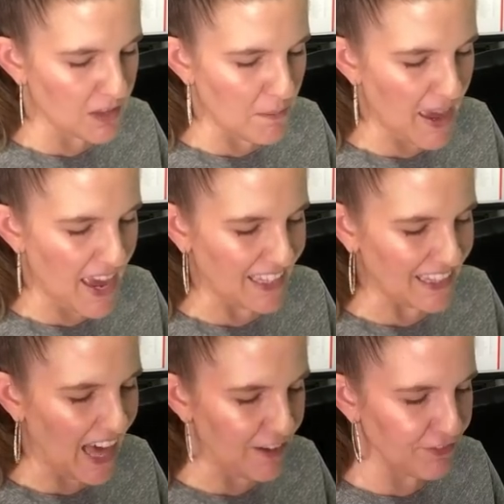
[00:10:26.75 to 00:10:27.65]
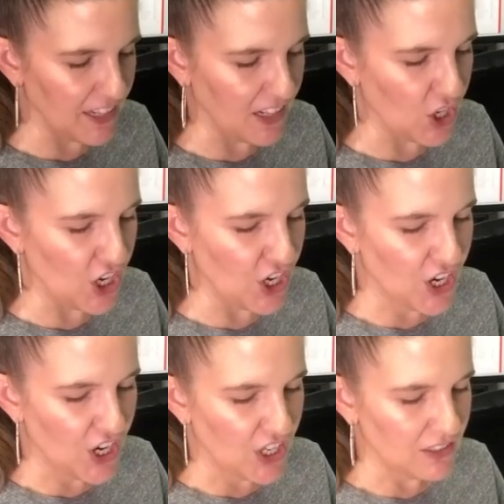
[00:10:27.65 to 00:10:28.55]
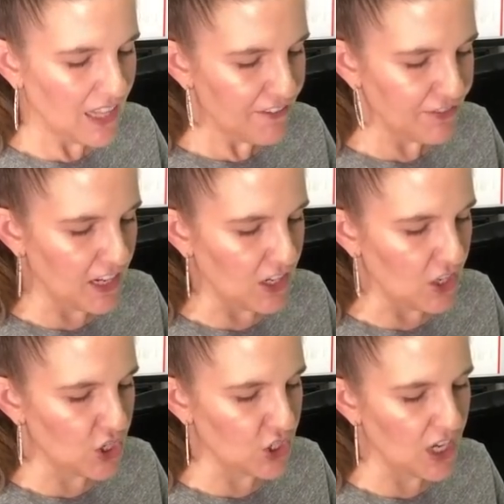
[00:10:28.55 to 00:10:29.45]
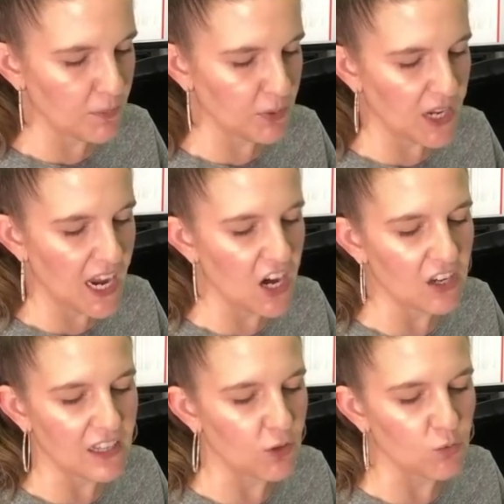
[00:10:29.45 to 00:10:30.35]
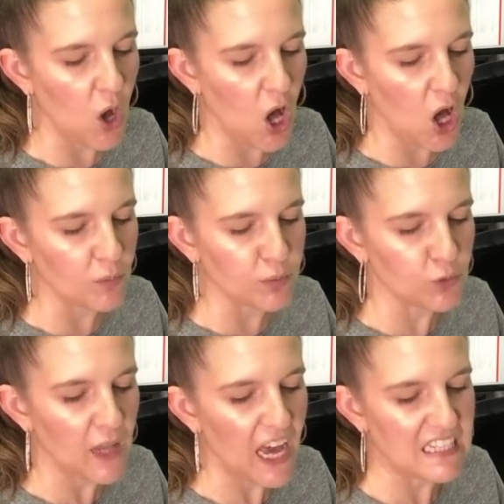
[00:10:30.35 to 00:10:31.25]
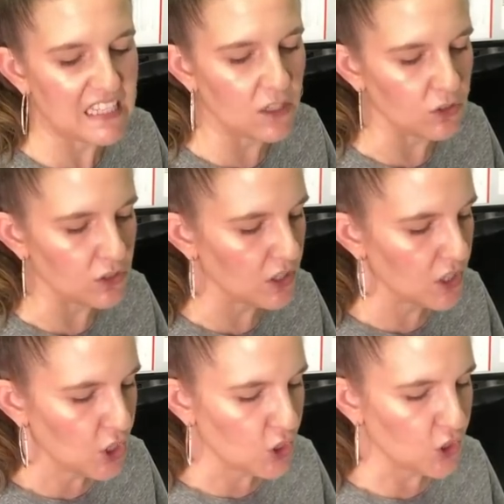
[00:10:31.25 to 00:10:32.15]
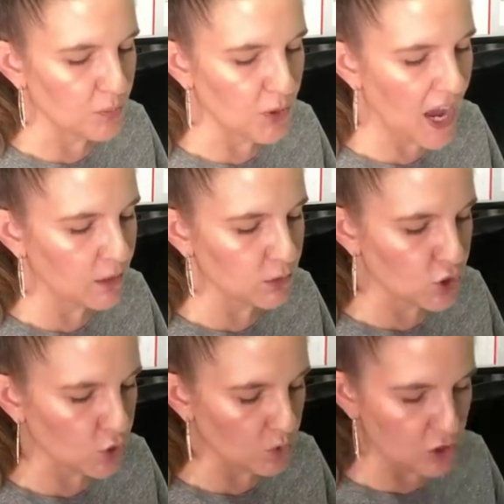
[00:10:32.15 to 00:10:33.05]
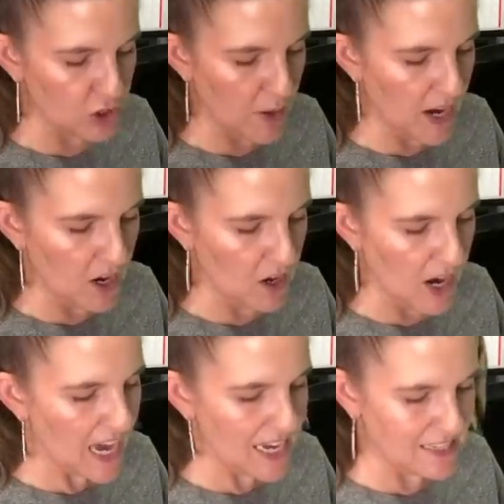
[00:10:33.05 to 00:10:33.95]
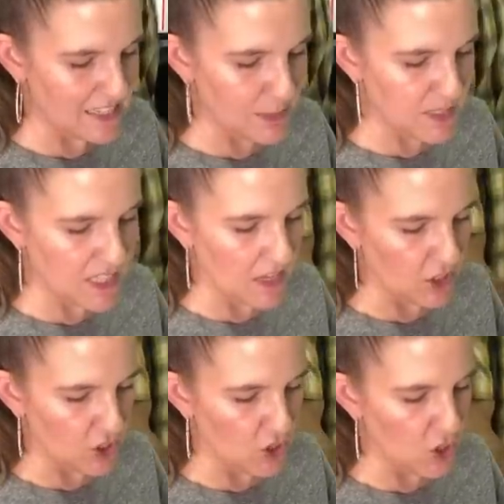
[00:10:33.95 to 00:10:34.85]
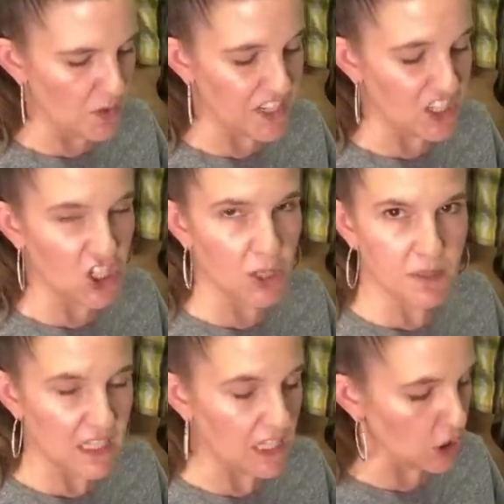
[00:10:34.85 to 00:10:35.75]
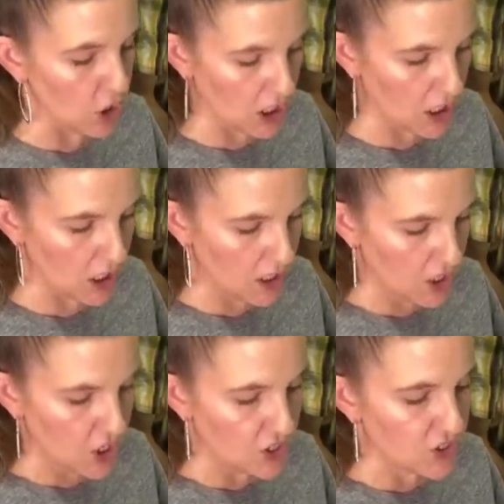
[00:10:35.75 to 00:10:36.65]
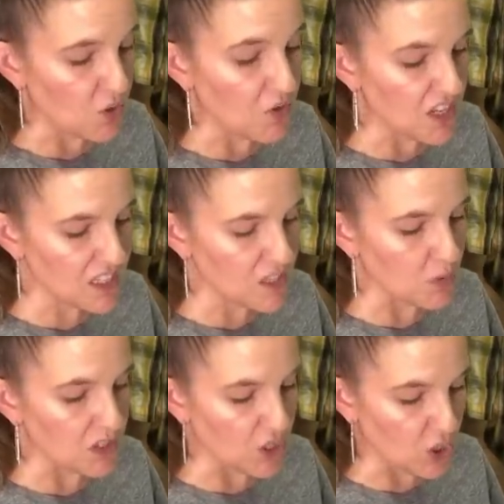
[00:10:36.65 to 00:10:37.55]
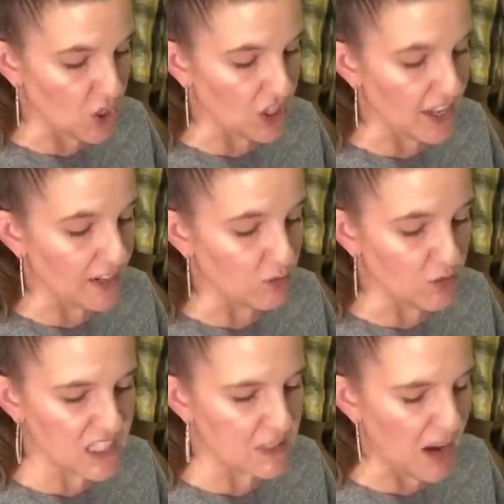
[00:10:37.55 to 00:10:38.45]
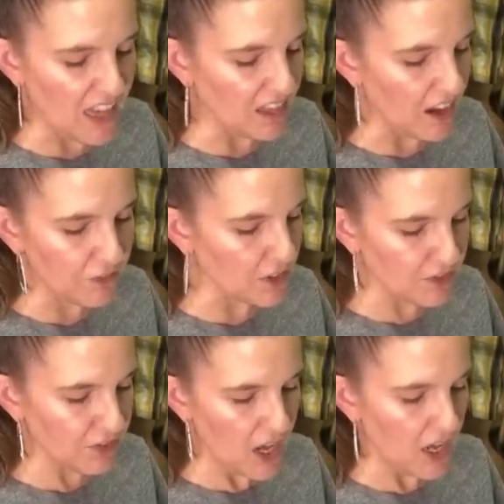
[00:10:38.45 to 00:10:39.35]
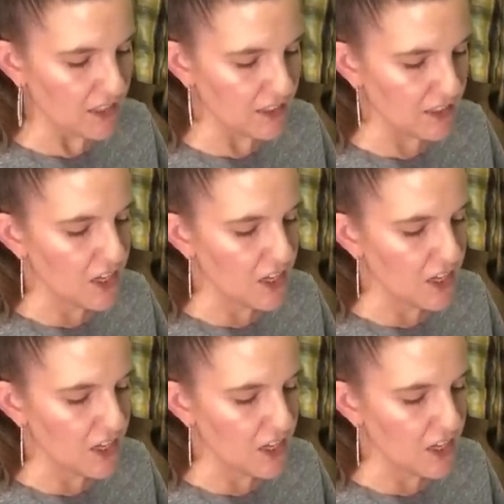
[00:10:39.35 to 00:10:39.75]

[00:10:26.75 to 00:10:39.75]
the man, laughing her laughing, her tumbled hair like raw blue black silk, her brown shoulders bare, eyes deep set, a girl with a gypsy look. So this was the girl I had risked my life to find.